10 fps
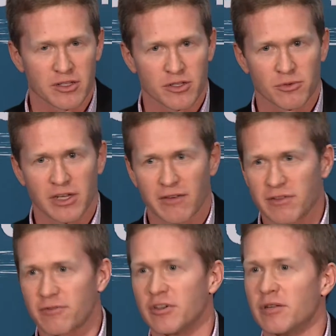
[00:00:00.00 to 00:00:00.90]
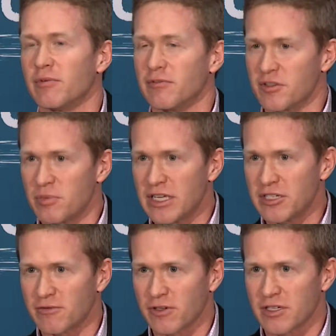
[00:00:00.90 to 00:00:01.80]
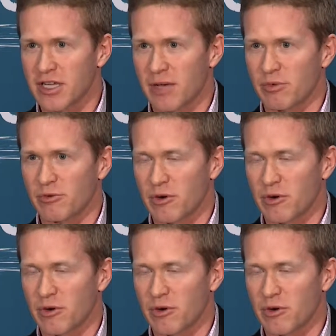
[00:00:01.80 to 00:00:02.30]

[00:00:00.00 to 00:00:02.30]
And so we have the freedom of speech, for example,